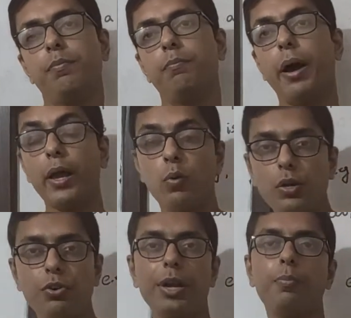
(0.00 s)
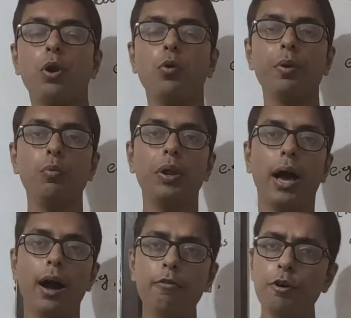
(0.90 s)
biquadratic polynomial will
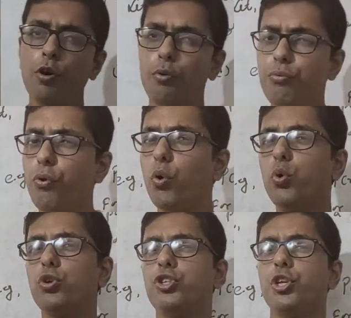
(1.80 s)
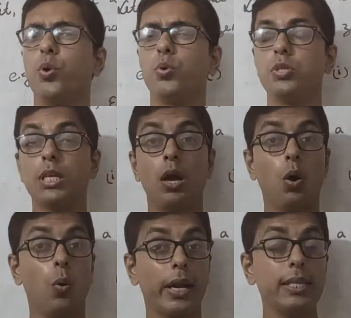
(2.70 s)
have 4 zeros.
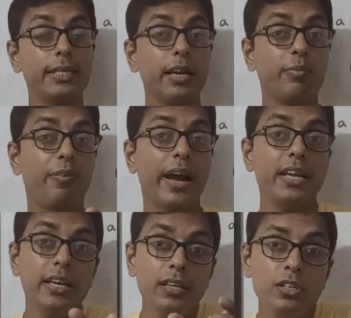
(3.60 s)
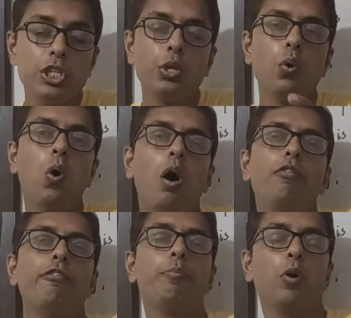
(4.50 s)
What I said, finding zero
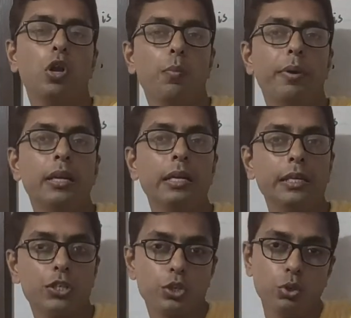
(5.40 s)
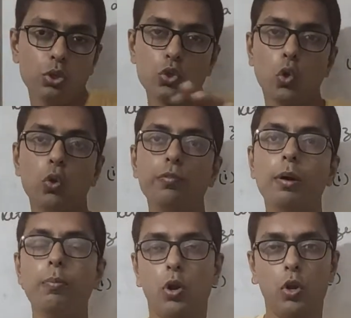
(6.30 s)
of a polynomial is to solve
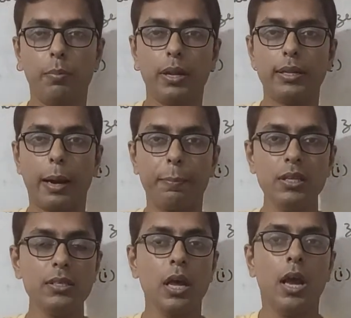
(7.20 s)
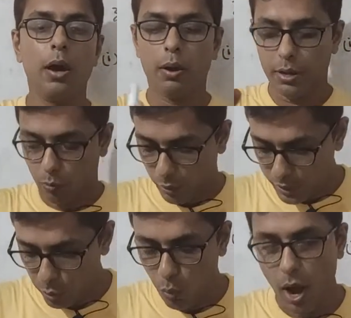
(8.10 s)
the polynomial. That means when
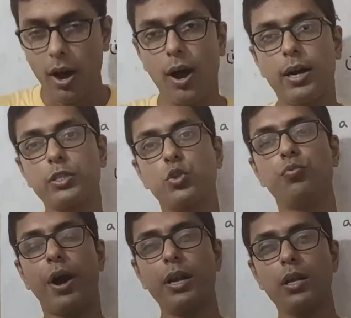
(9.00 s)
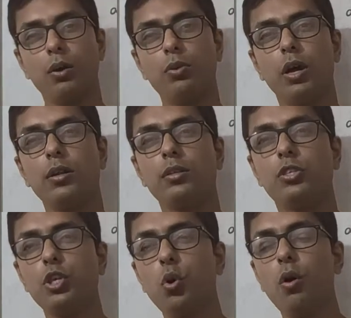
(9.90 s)
you are asked to find out a
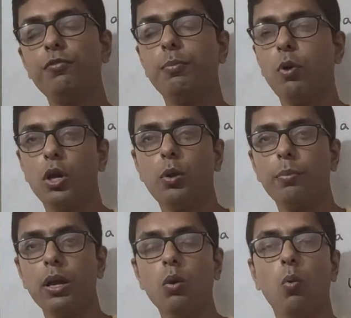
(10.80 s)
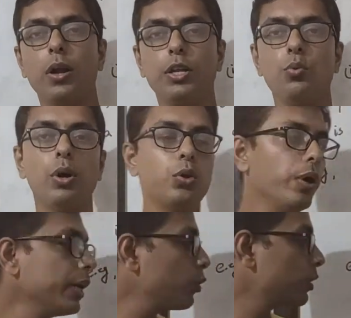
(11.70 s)
zero of the polynomial, what you are
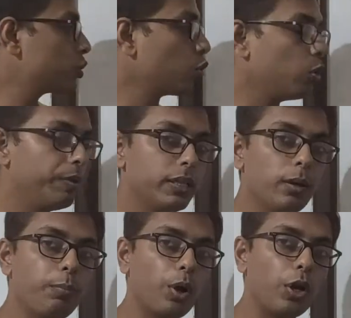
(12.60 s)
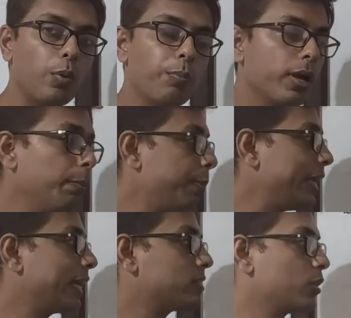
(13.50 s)
doing, you are solving the polynomial
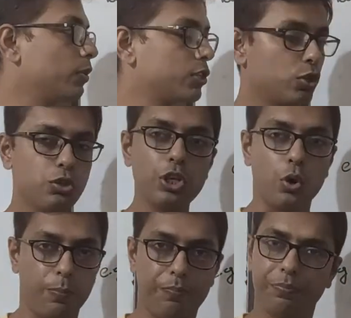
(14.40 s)
px equals to 0.